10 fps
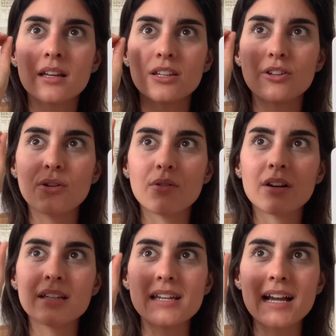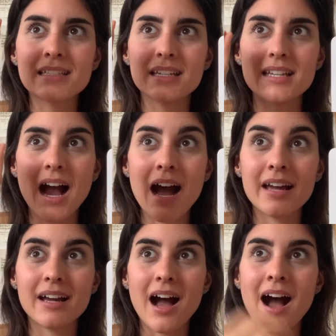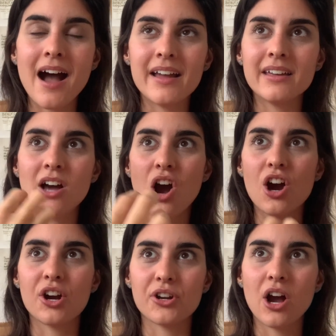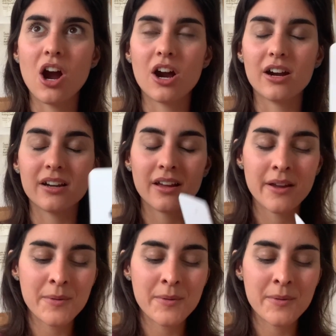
you know, connected eye to eye and heart to heart.